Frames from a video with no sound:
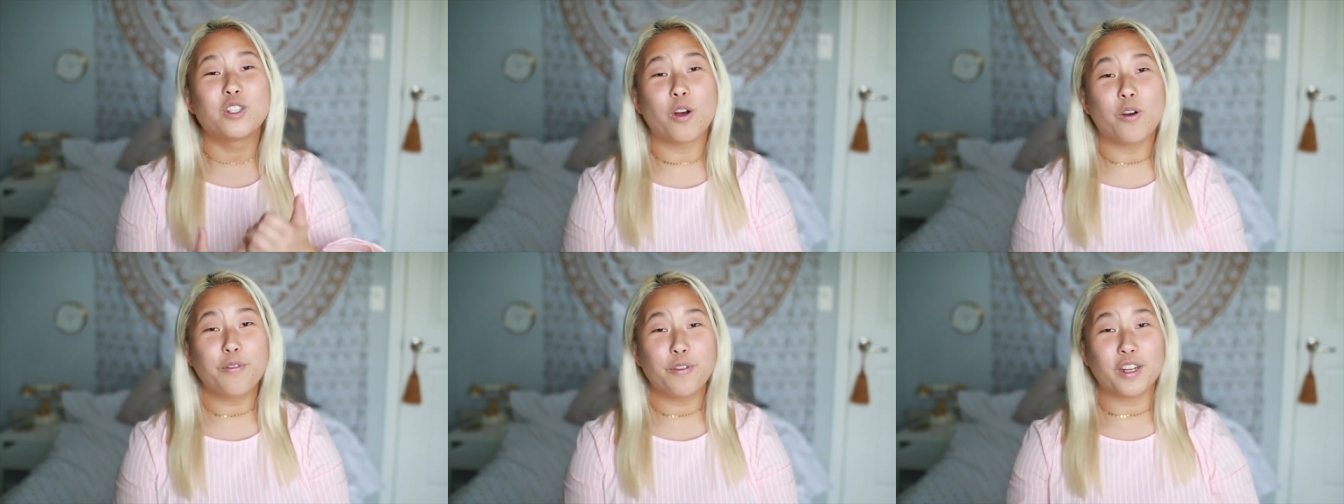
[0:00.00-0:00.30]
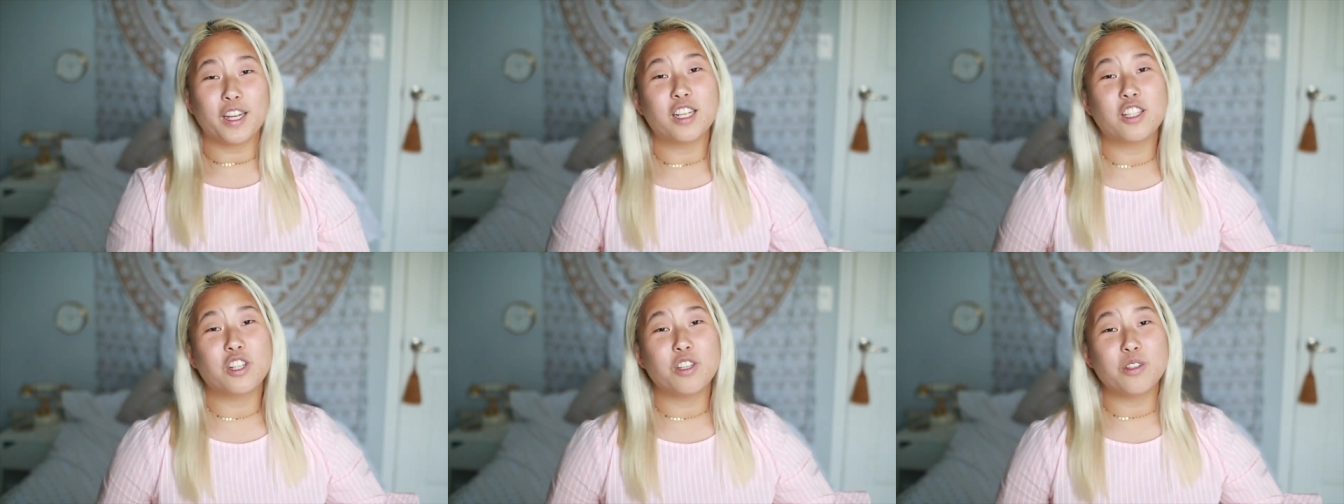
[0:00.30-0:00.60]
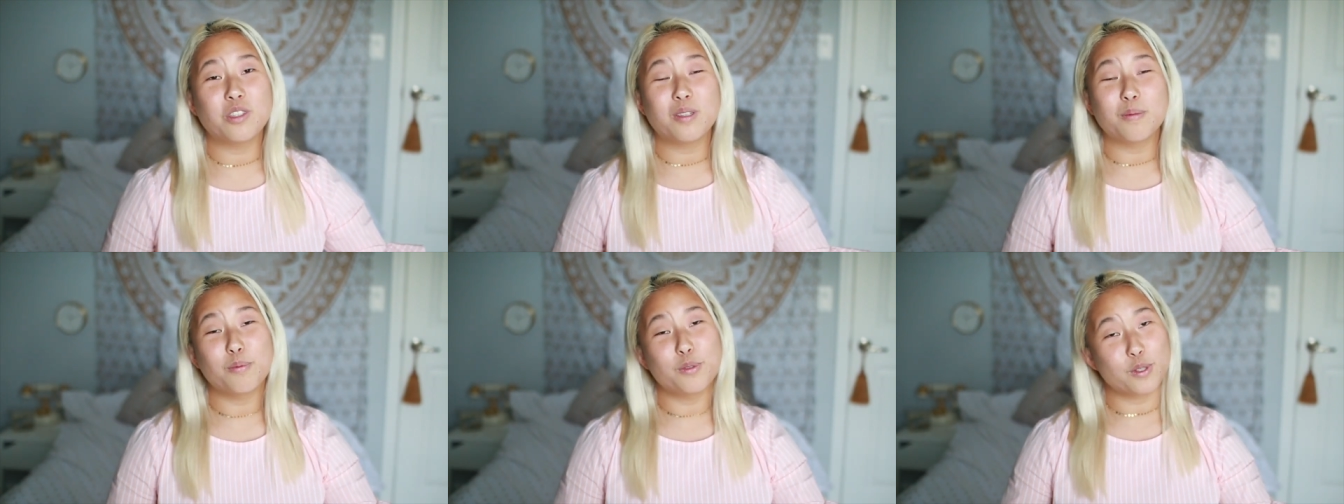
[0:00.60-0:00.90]
don't forget to
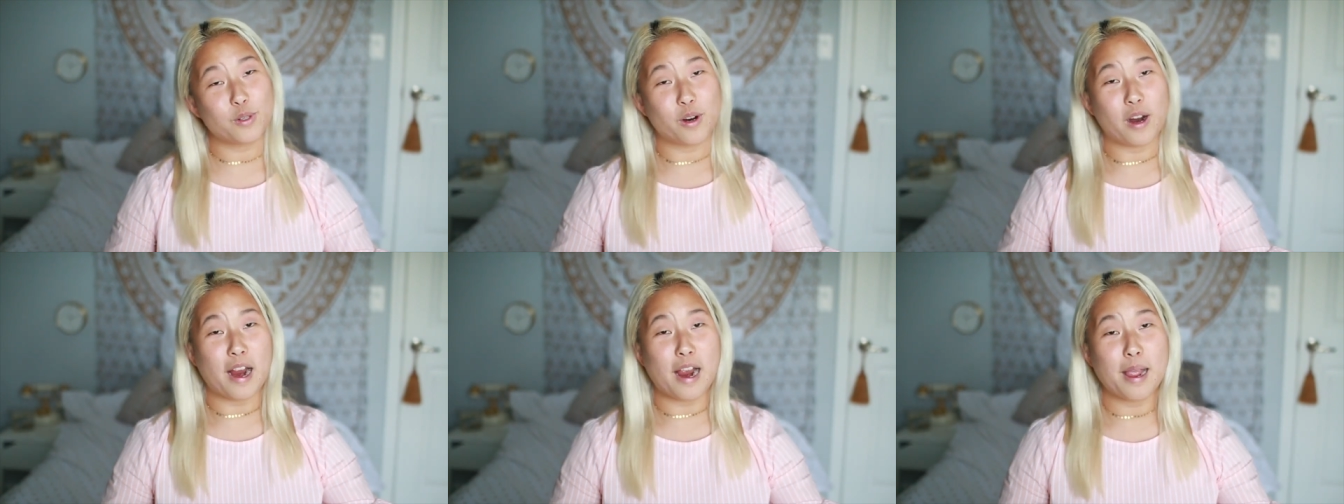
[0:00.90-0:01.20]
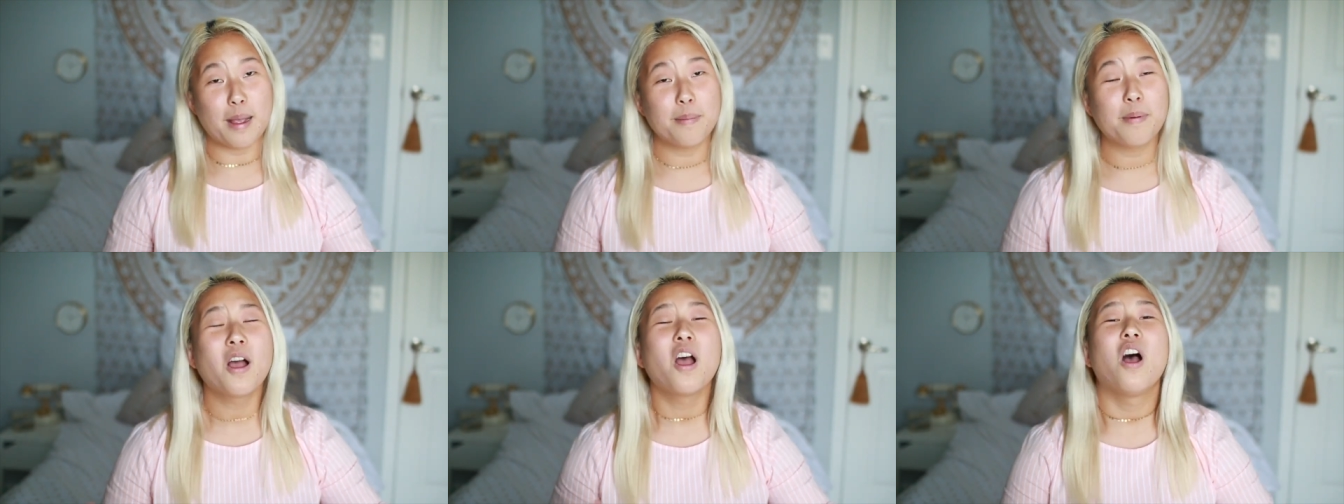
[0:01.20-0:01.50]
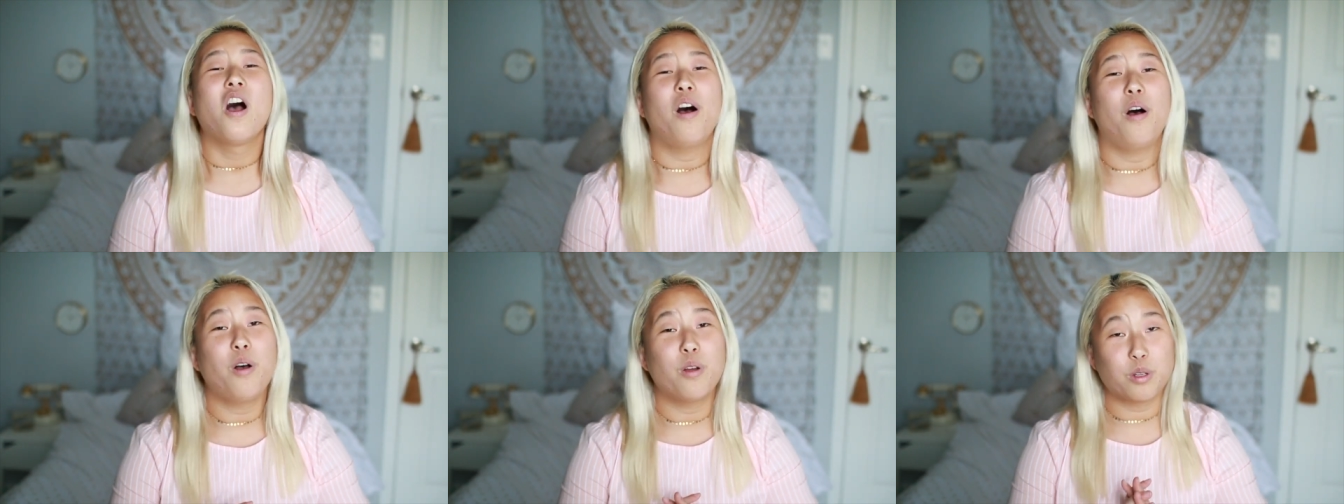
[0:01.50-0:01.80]
subscribe.
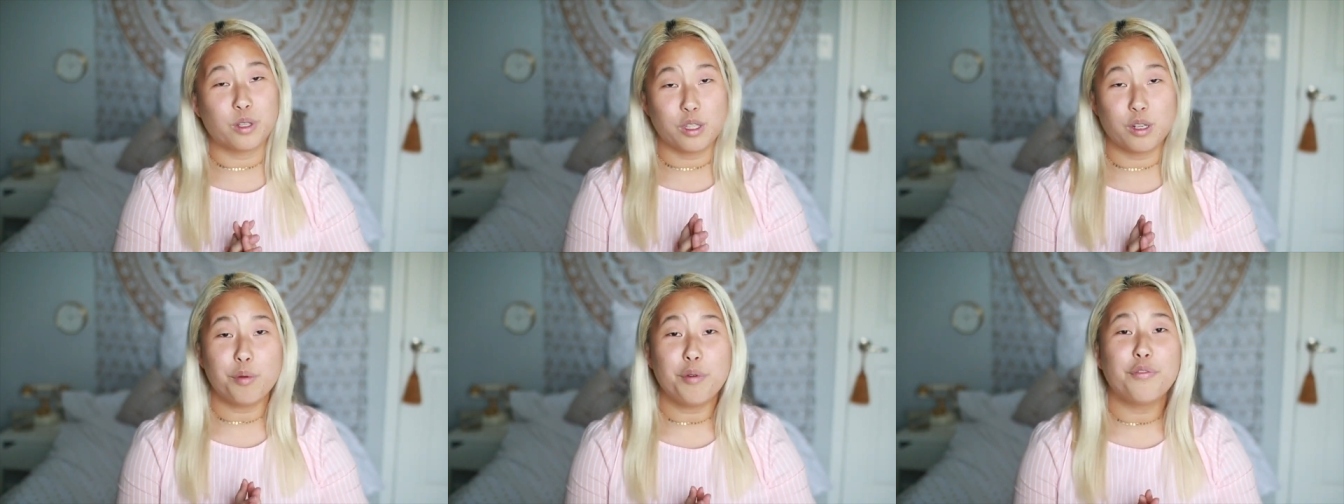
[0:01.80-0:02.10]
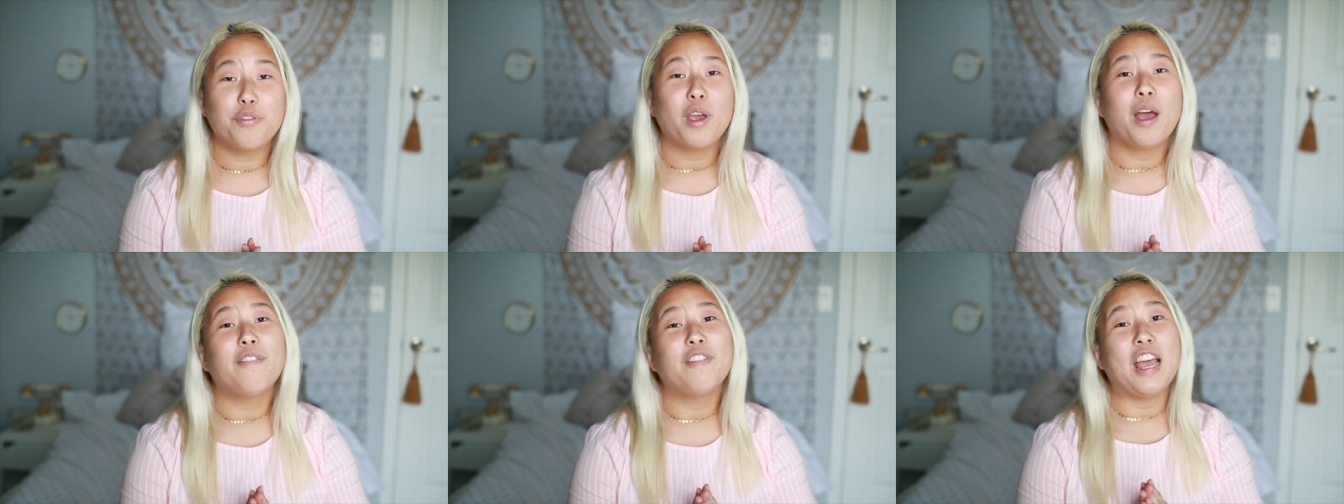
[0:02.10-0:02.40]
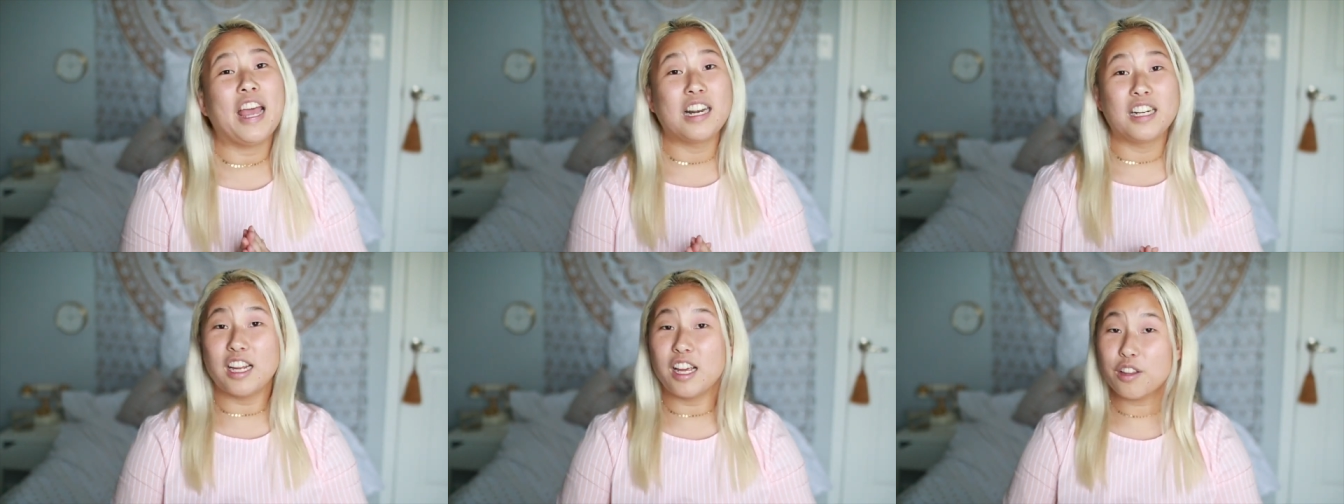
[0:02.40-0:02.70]
Also, if you have
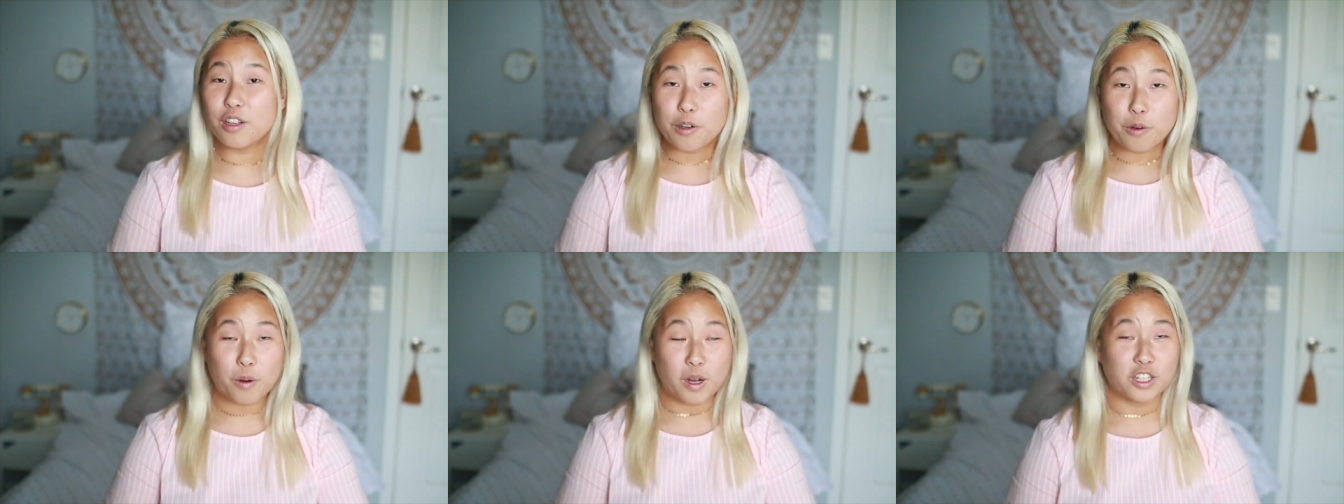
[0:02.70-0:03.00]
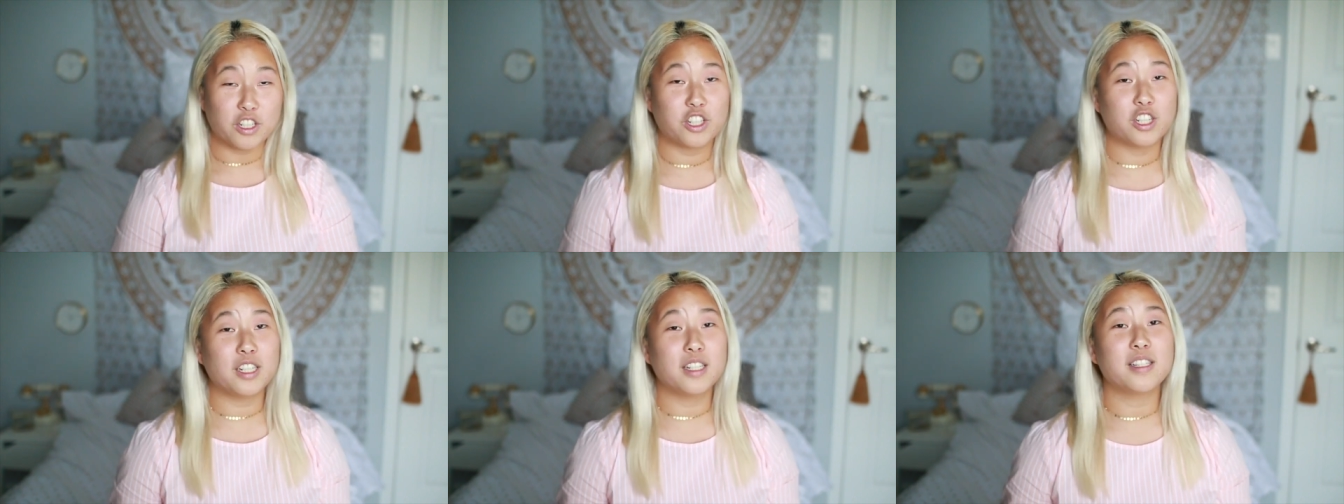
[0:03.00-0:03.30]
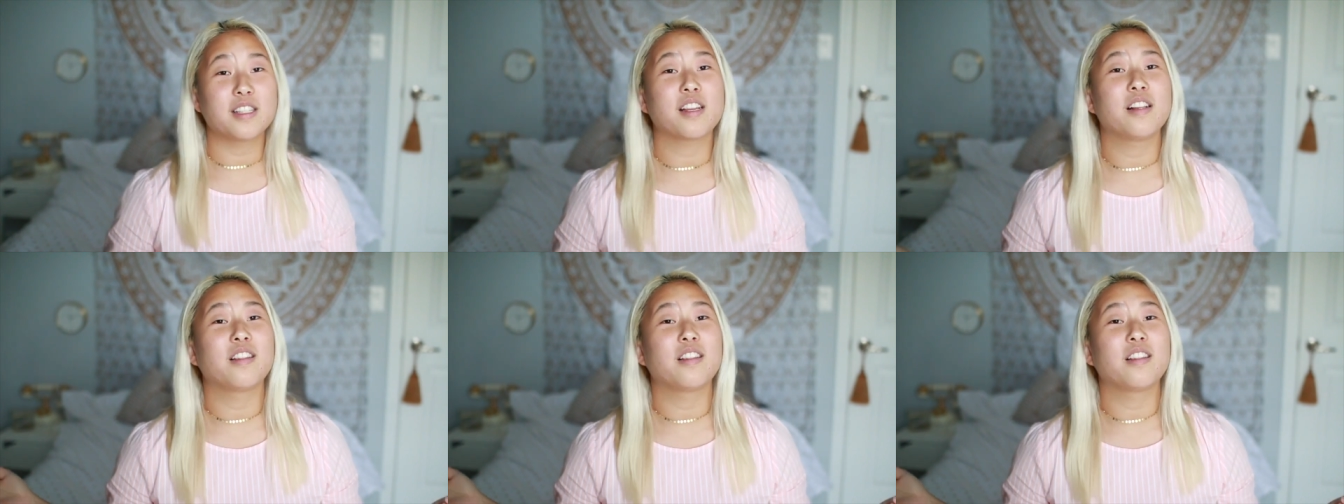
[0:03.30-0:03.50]
any other questions,